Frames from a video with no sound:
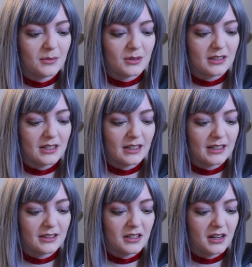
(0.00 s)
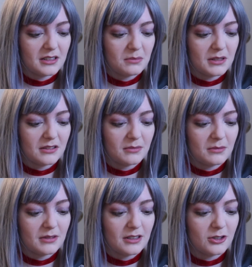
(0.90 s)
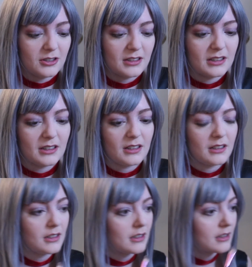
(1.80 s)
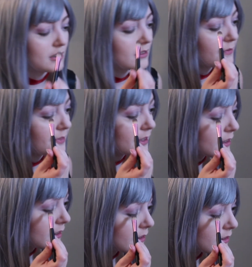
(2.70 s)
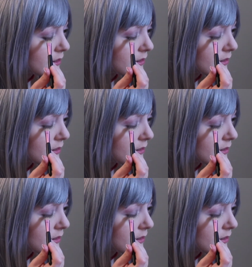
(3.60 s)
I'm just going to take like a tiny bit on my brush and